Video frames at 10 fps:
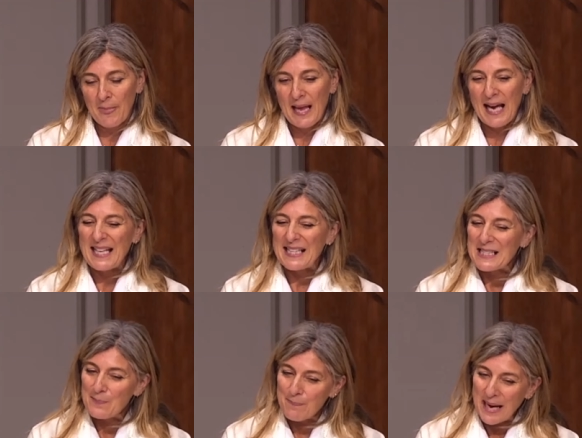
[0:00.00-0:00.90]
An
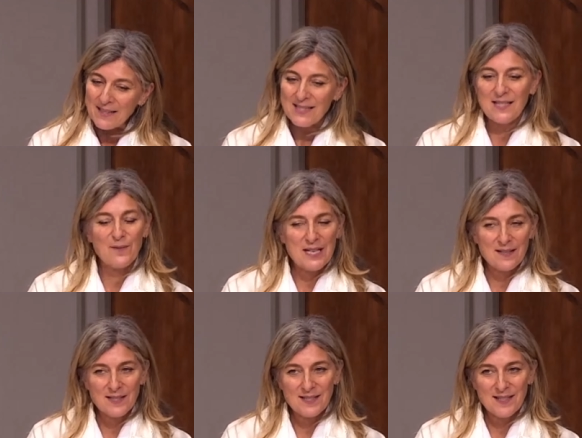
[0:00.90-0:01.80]

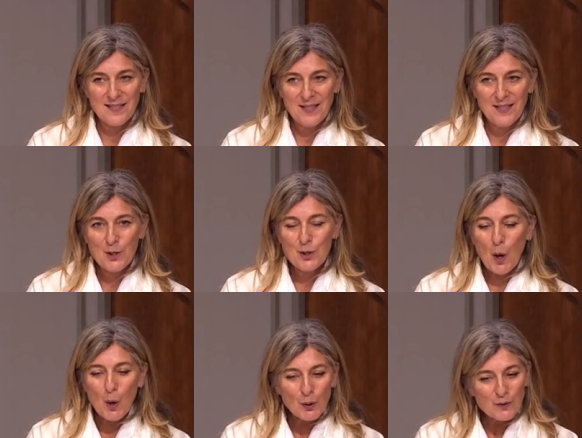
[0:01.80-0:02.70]
expansiveness to
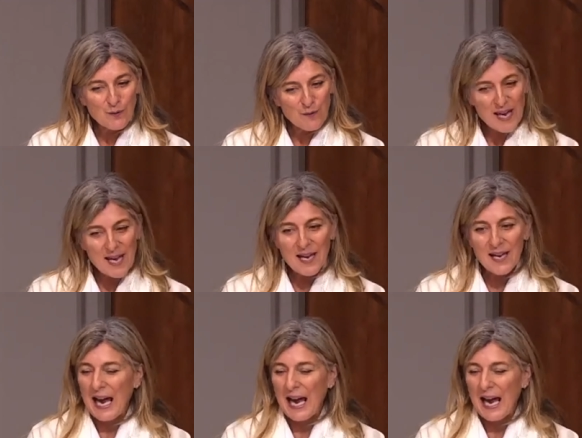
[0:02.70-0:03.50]
hold fear,